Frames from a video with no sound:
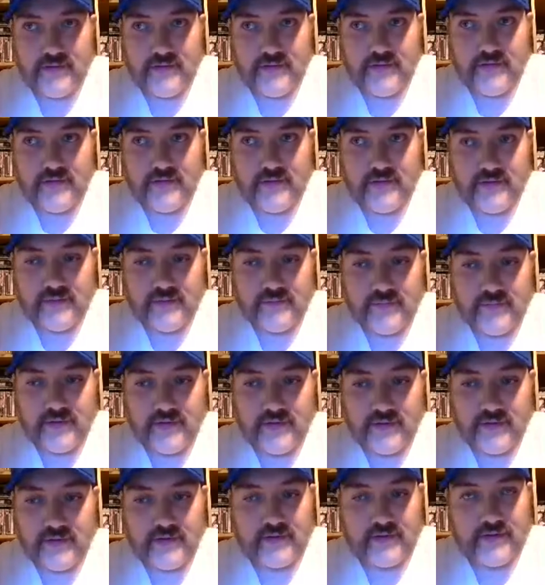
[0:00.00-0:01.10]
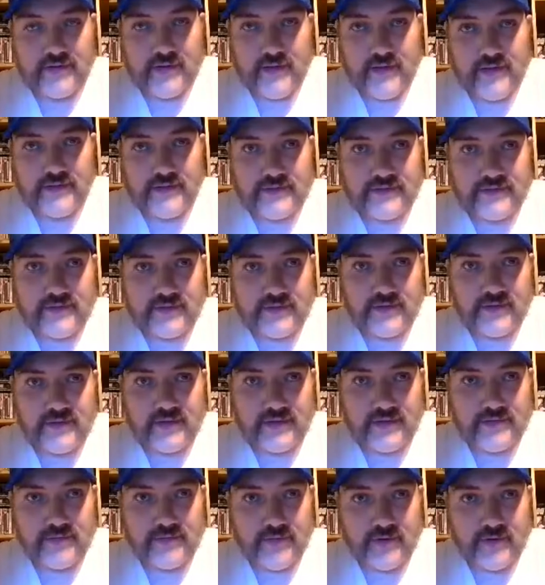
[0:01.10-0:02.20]
But yeah, he's one of
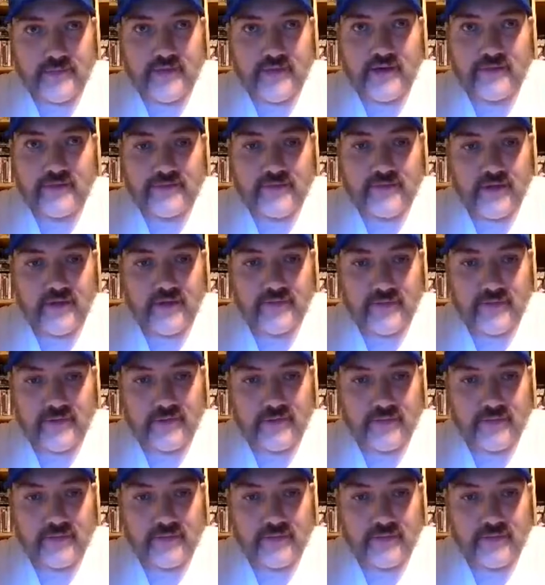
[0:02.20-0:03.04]
my favorite